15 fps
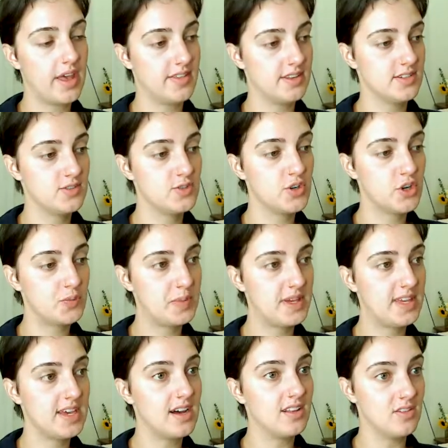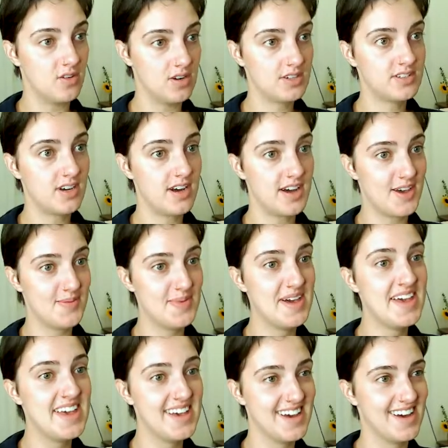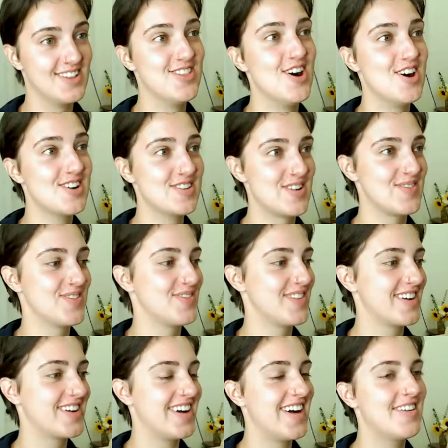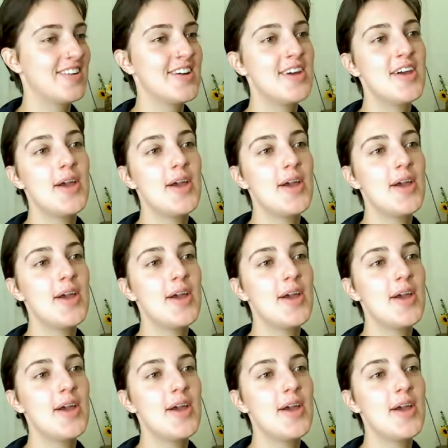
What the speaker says: this took me a long time, to figure out,